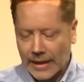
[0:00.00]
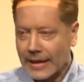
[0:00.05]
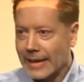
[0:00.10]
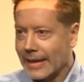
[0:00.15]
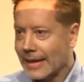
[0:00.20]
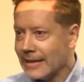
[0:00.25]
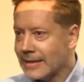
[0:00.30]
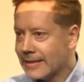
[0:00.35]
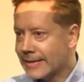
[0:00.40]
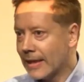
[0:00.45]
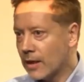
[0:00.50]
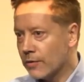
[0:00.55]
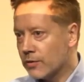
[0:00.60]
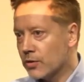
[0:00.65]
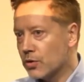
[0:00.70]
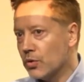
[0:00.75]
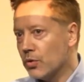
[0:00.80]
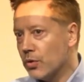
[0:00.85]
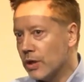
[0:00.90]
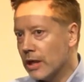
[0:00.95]
Instead of
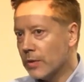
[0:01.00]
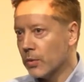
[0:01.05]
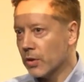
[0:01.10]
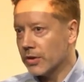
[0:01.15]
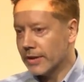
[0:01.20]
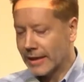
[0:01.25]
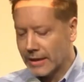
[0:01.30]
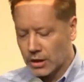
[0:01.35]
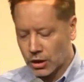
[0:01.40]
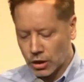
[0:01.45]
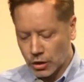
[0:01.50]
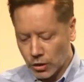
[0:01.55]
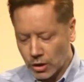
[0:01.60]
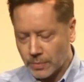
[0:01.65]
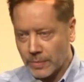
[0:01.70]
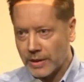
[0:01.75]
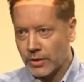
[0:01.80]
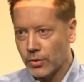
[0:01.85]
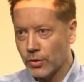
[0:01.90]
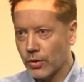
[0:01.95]
doing what they should be
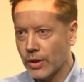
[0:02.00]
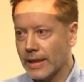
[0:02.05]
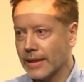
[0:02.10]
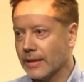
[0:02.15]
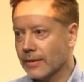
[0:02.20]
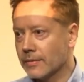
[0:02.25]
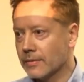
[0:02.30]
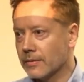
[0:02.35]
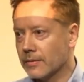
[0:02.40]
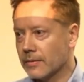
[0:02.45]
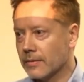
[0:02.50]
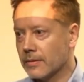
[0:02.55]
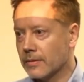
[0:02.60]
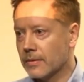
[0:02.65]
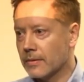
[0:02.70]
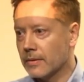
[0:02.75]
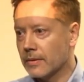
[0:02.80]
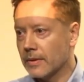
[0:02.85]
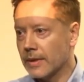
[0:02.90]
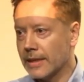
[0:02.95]
doing
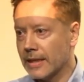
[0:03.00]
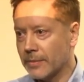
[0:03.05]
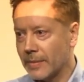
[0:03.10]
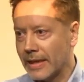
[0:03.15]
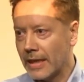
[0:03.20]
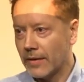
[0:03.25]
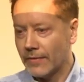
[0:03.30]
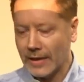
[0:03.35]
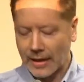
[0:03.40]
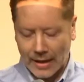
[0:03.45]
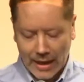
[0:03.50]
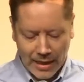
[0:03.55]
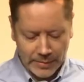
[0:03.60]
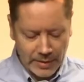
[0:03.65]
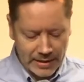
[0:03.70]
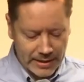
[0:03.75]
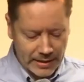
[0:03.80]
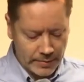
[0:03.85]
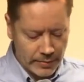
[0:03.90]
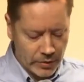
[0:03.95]
in the middle of a climate
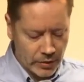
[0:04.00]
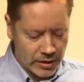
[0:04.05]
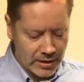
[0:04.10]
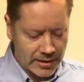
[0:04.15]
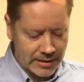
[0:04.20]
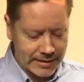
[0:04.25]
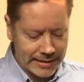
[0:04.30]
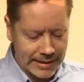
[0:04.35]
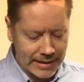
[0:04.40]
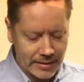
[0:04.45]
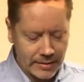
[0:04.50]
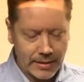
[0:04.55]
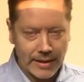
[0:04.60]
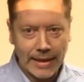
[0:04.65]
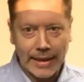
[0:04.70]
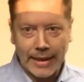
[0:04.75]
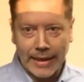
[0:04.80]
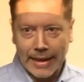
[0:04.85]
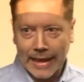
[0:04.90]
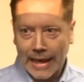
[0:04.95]
emergency,
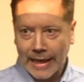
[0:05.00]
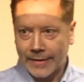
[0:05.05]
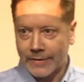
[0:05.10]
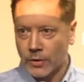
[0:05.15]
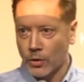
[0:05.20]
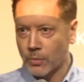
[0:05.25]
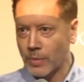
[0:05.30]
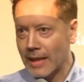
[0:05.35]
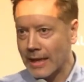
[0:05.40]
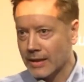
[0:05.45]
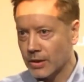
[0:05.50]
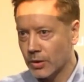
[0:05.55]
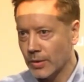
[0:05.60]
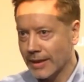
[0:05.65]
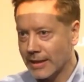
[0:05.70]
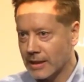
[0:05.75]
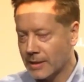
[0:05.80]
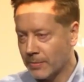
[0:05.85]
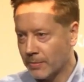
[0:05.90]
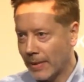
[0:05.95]
Equinor plans to
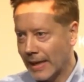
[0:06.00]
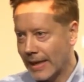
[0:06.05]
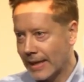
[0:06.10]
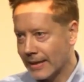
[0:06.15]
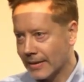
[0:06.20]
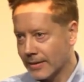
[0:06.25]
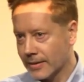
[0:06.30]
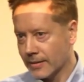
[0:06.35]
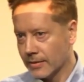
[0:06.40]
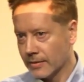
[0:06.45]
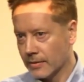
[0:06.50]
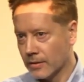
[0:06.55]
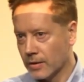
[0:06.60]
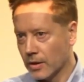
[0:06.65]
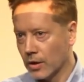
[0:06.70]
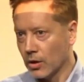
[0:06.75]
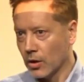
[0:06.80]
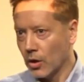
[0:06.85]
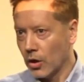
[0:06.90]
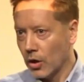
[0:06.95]
expand
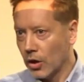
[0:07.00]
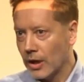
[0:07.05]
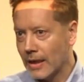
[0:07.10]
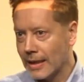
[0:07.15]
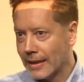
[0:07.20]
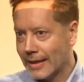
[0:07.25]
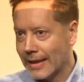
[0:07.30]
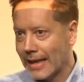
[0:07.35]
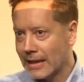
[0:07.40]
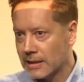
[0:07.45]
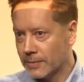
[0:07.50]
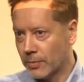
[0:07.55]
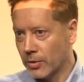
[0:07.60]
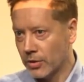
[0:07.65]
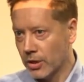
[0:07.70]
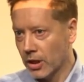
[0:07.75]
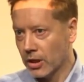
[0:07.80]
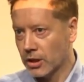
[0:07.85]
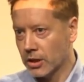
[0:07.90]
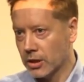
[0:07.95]
oil and gas
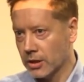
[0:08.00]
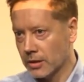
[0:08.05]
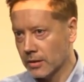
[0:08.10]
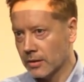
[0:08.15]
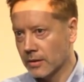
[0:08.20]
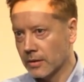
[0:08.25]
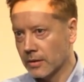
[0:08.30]
production